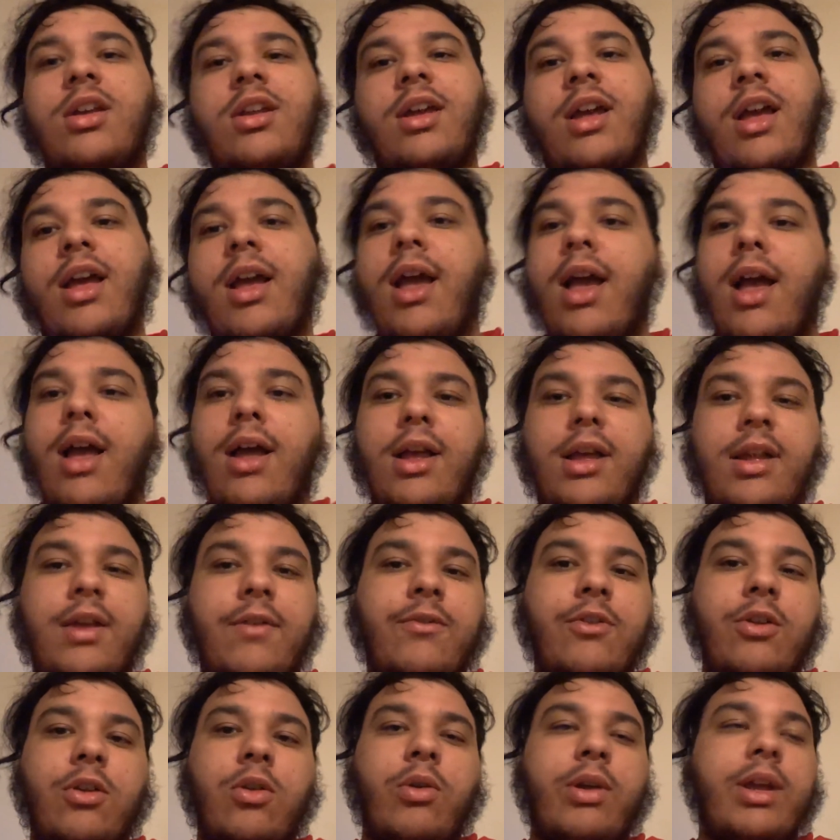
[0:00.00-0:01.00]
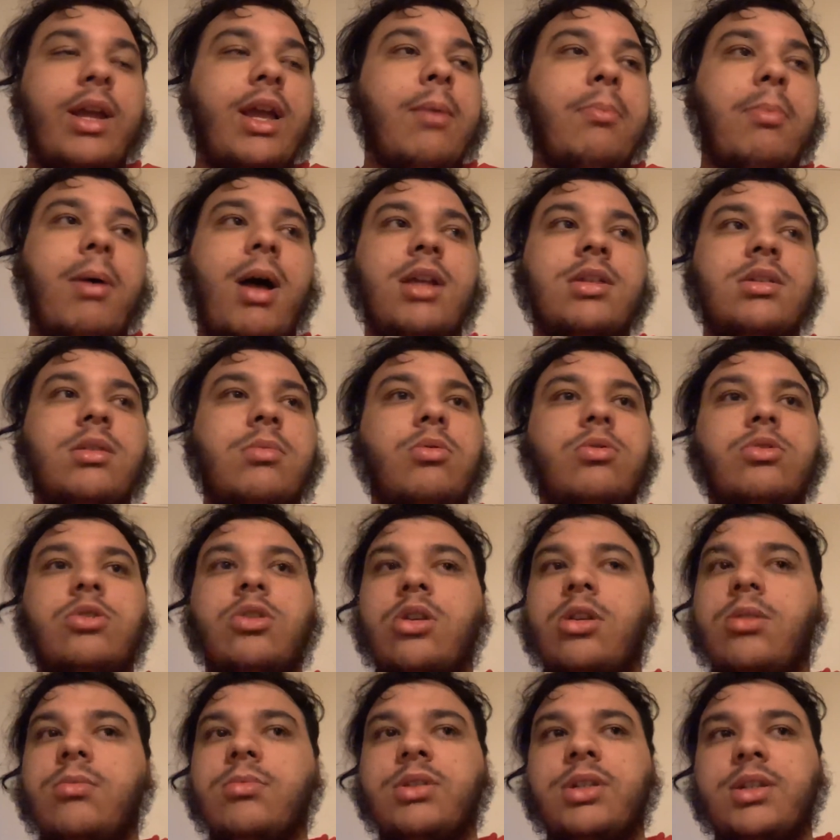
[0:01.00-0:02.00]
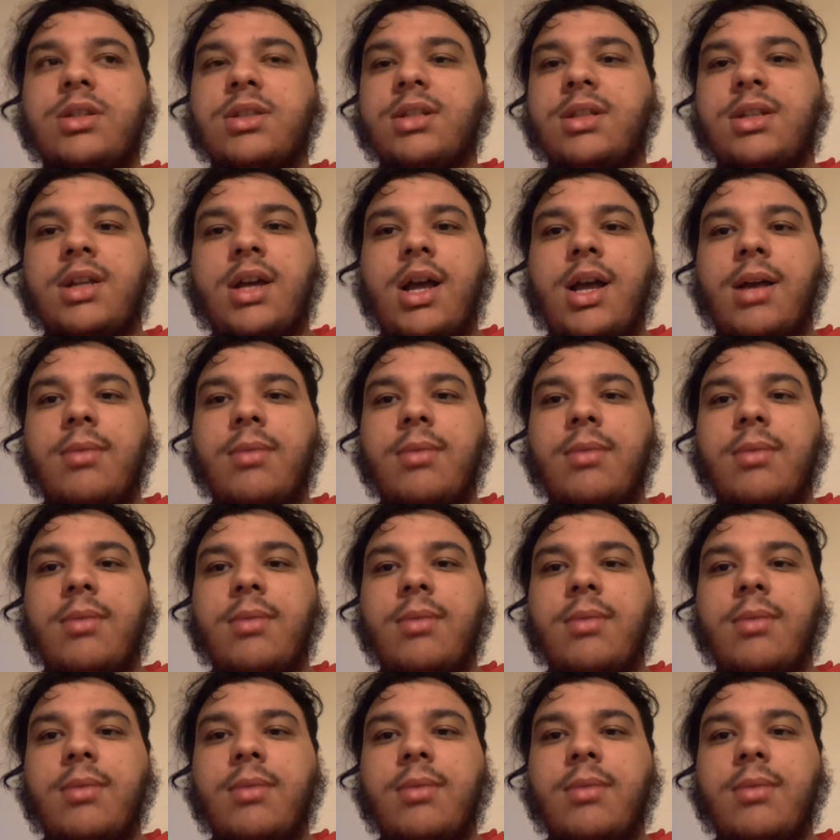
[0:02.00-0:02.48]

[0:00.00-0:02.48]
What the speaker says: if you're looking at basketball terms. Just